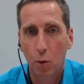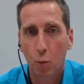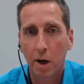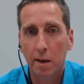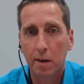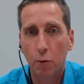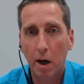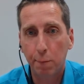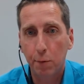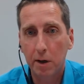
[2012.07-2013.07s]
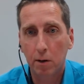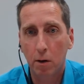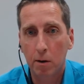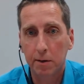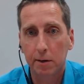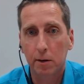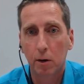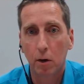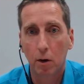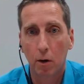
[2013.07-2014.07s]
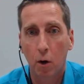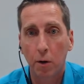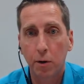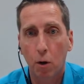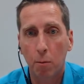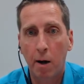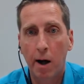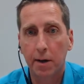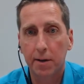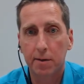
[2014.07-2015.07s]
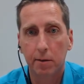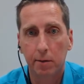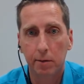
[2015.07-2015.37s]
When the referee called on your marks,